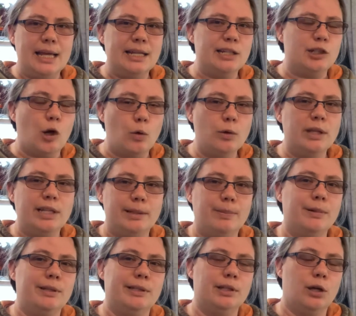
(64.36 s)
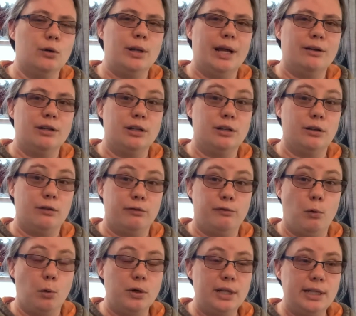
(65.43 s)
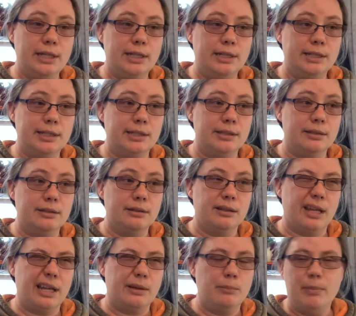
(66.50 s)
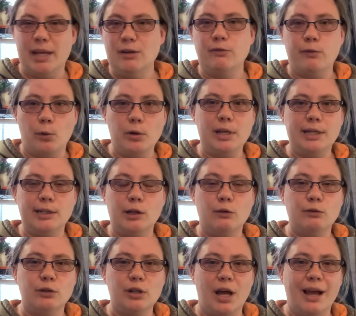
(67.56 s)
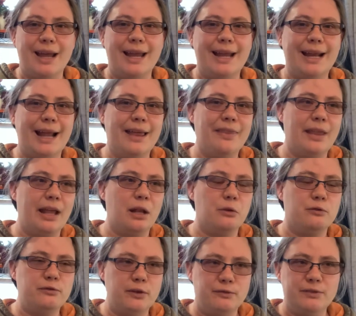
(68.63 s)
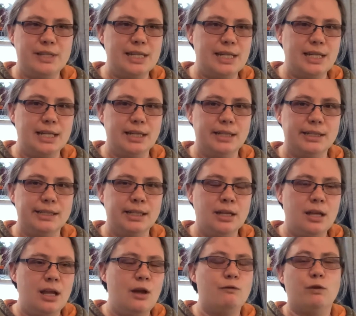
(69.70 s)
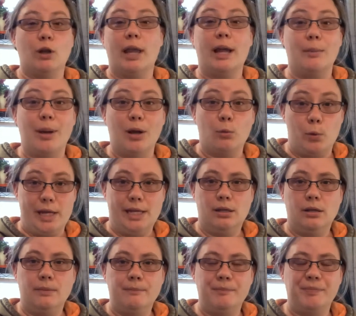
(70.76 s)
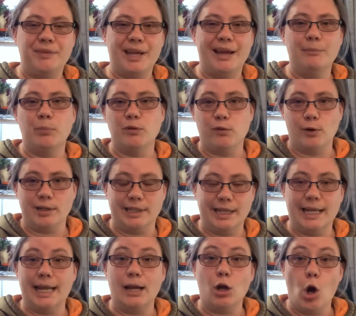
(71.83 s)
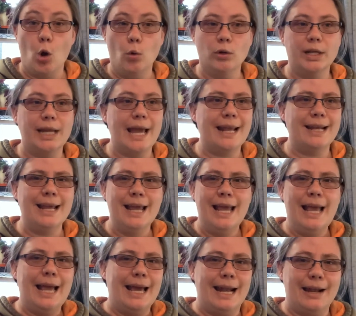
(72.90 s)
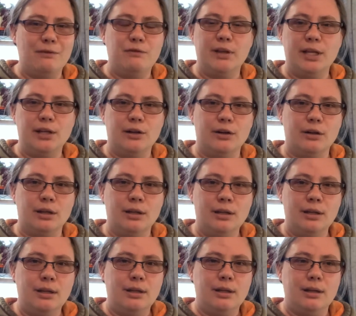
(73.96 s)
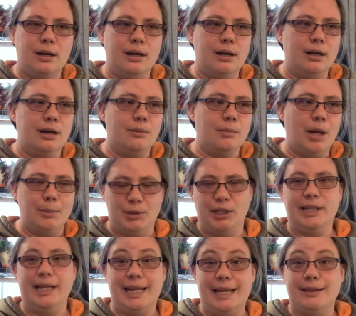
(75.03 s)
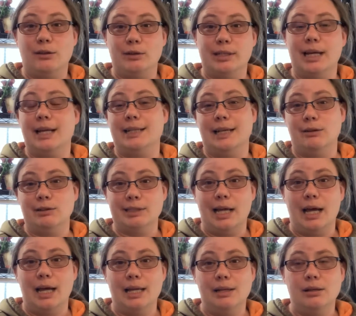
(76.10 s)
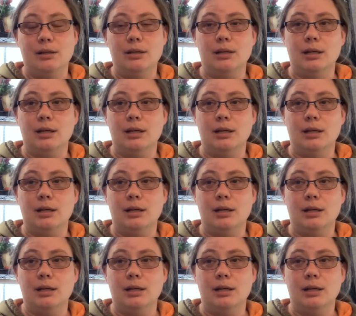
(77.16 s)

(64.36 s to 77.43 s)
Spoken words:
and it's only supposed to go down into the 40s, like mid 40s overnight, and then 50s for like about a week before it's going to get cold again. And I figured I'm just going to get those guys outside